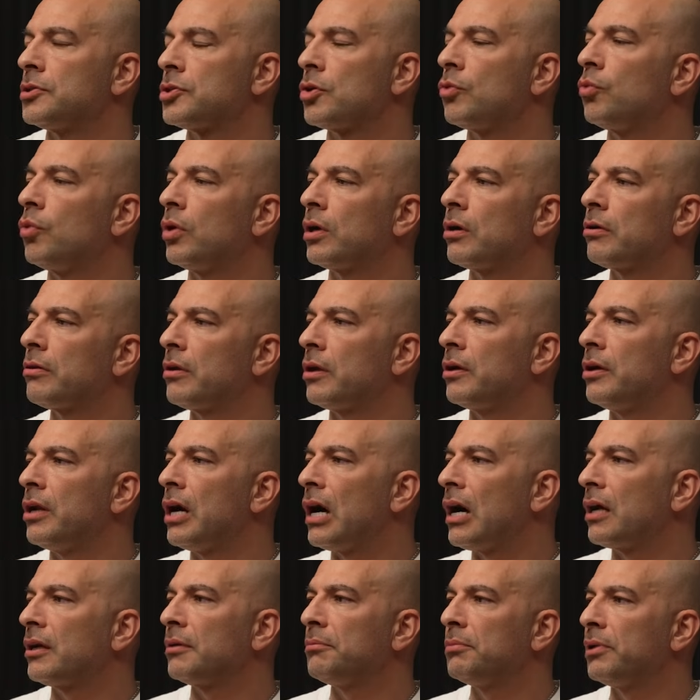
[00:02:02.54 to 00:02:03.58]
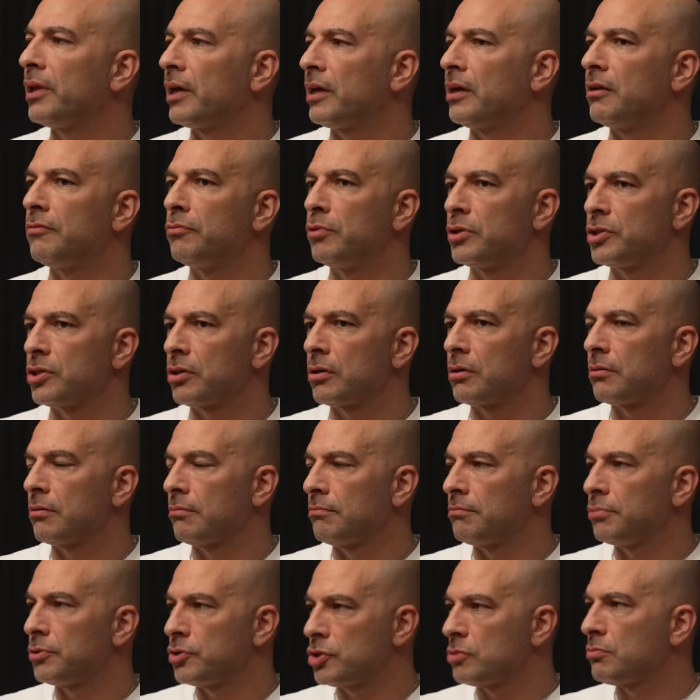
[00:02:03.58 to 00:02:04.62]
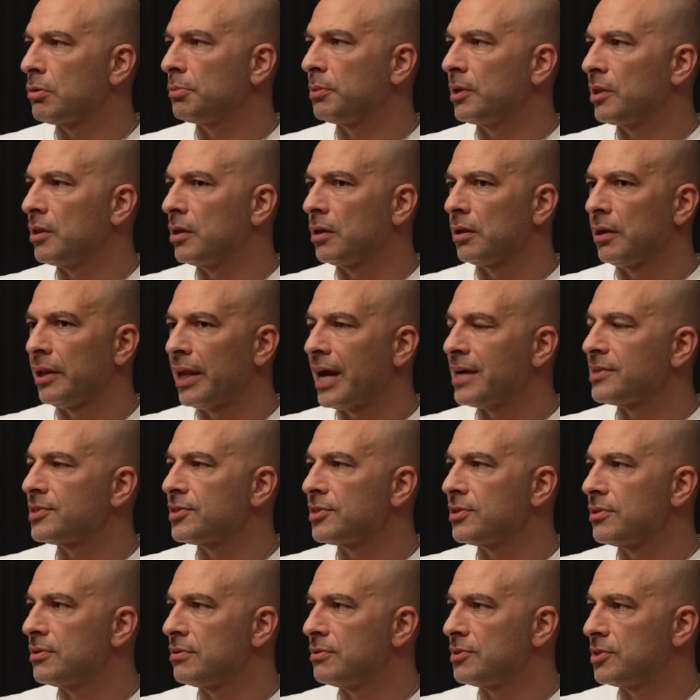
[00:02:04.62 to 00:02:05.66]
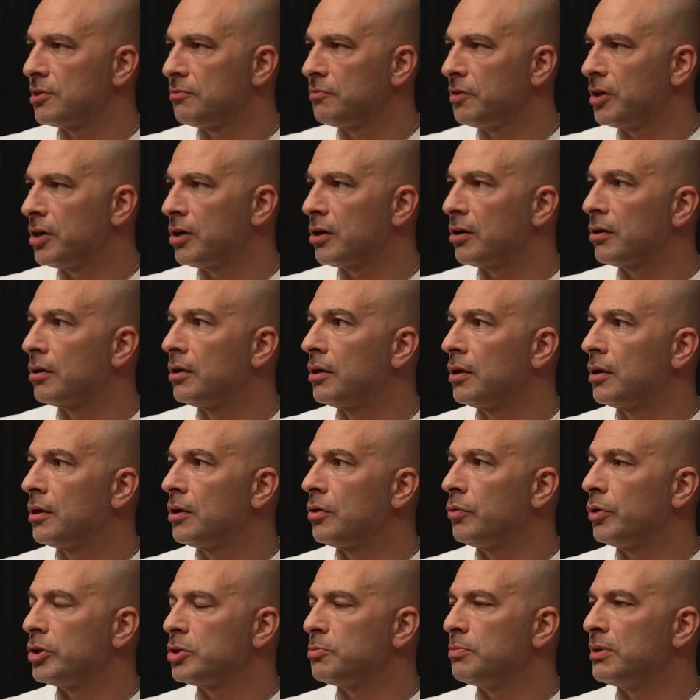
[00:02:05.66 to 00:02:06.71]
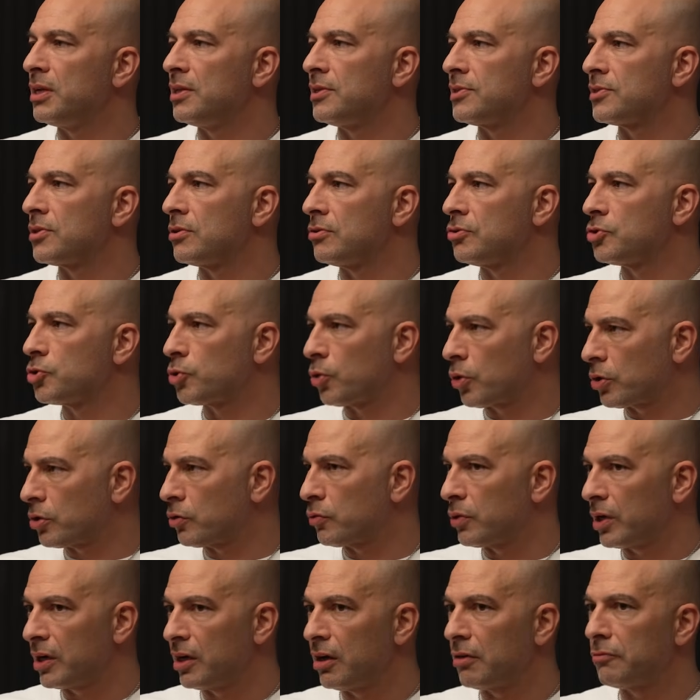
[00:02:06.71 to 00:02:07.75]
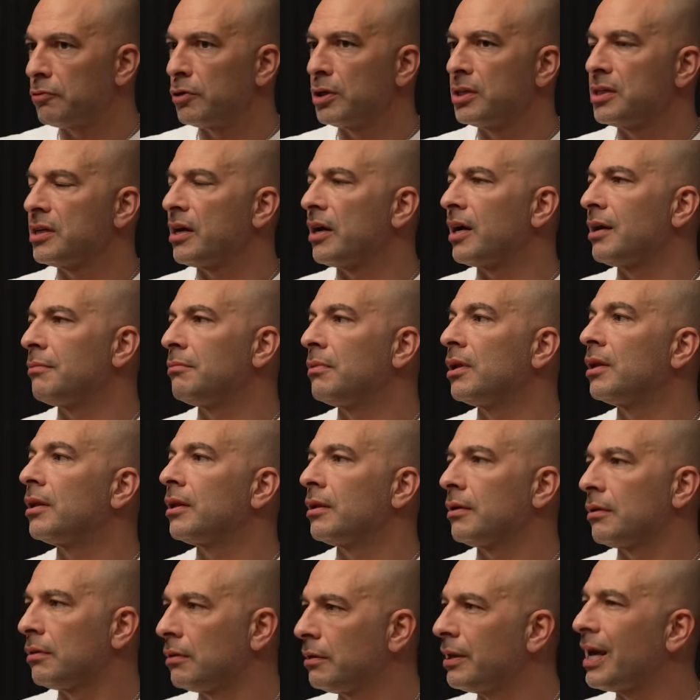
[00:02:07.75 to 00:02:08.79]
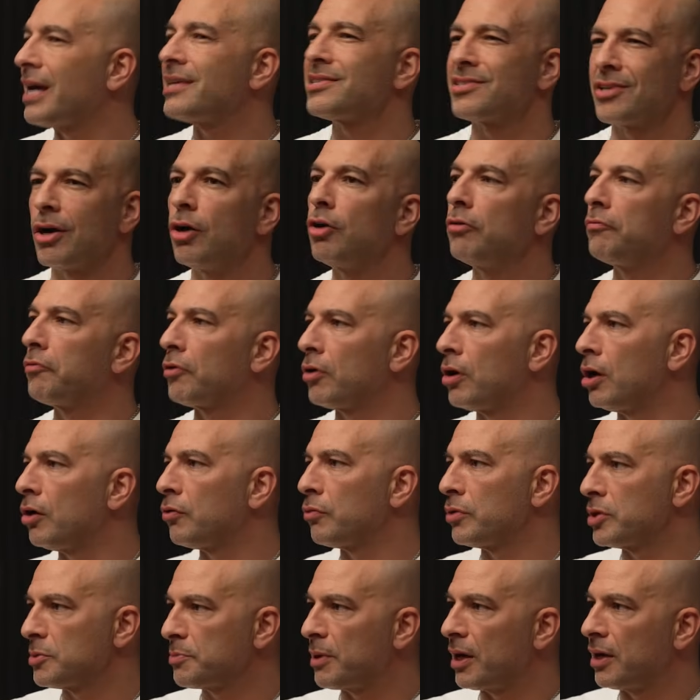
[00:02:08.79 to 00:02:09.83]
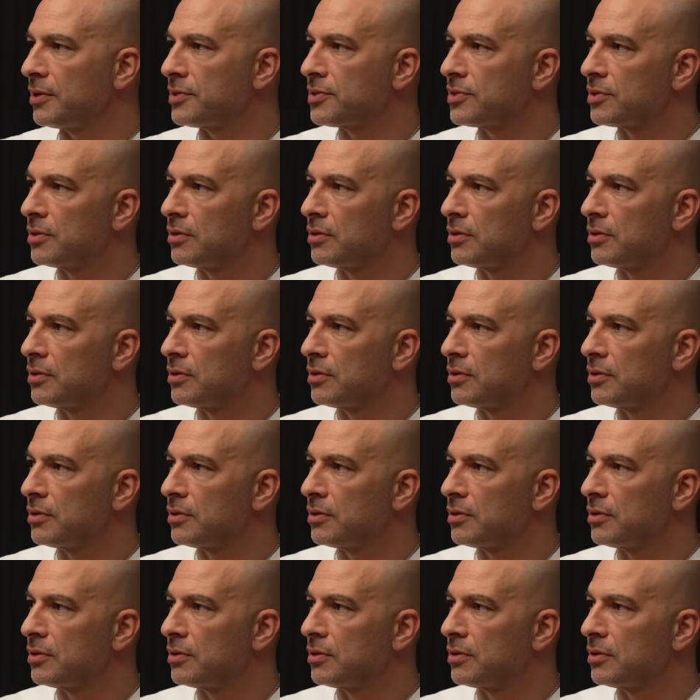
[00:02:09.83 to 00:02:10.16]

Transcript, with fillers: So what are the non-ablative, which are presumably the less severe, which means shorter recovery time, less overall response?